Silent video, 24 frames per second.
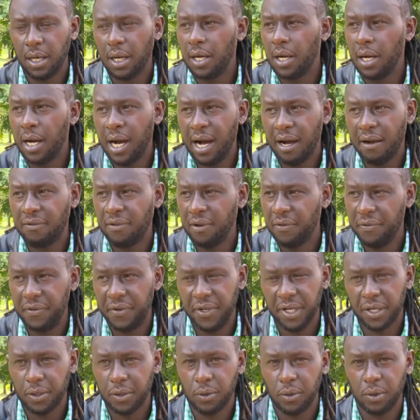have a
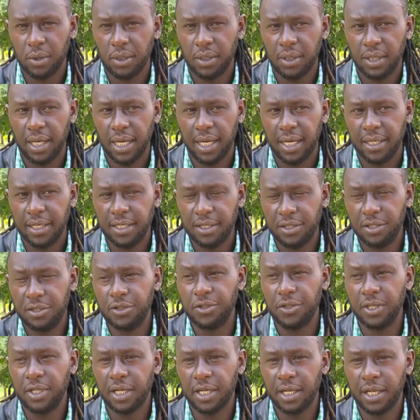vehicle. I'd
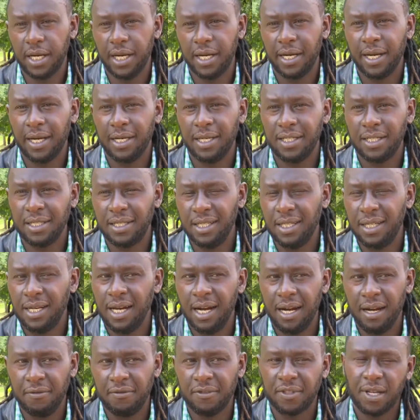drink and I'd still
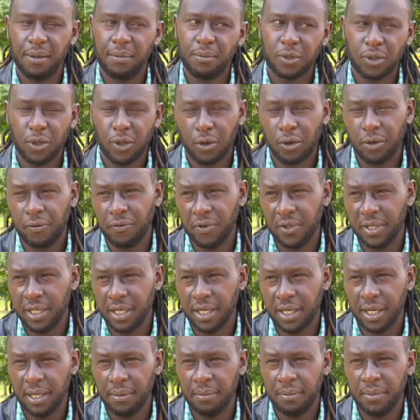have some sort of
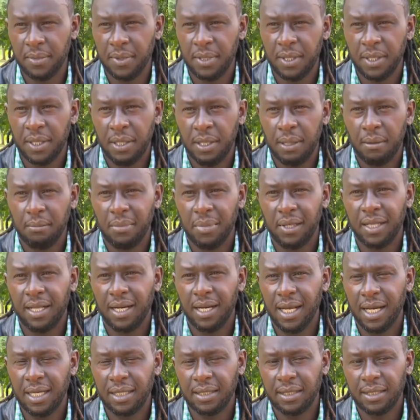income. But the
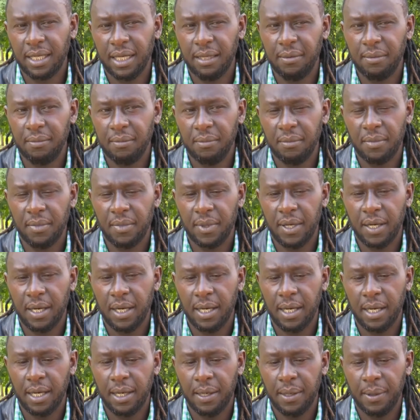last time,
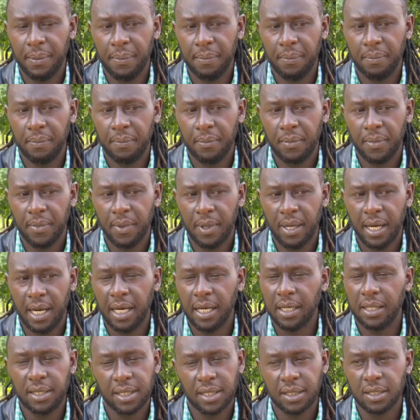
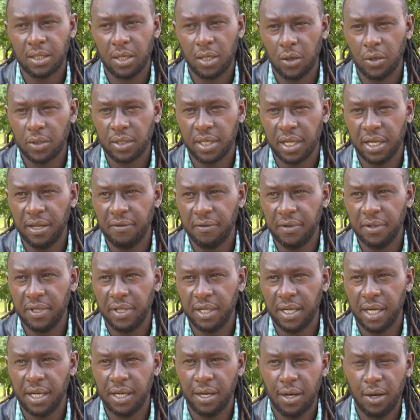I'd just lost
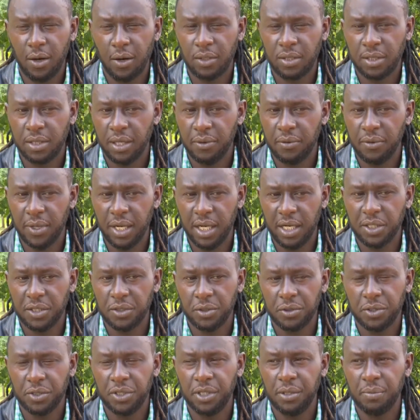everything. I'd lost the
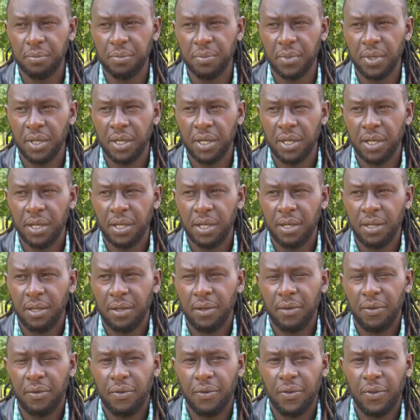relationship,
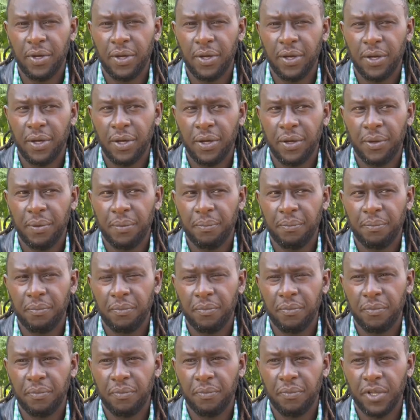the
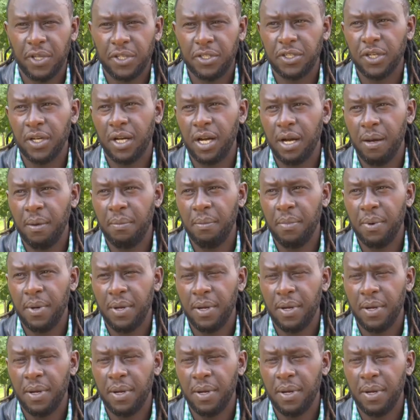job,